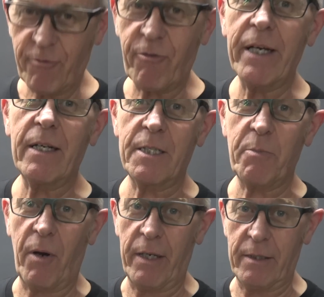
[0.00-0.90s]
Friendly
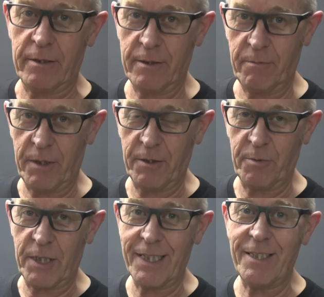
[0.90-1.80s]
spiders, because
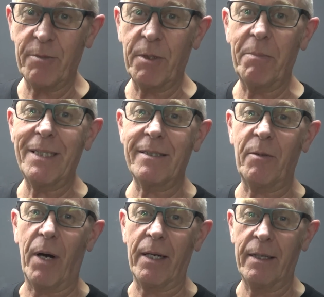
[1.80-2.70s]
we teach them the beastie
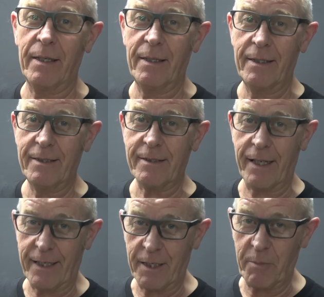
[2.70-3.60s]
way, so
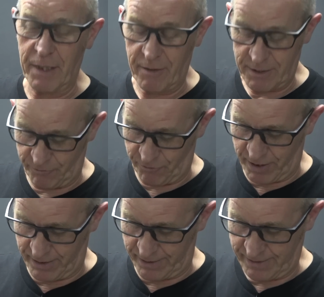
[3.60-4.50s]
they're going to be nice and
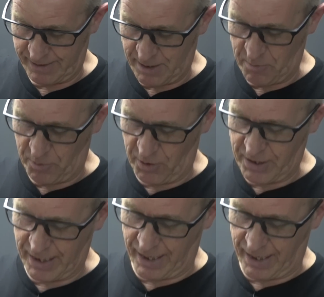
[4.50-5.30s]
friendly. But look at that.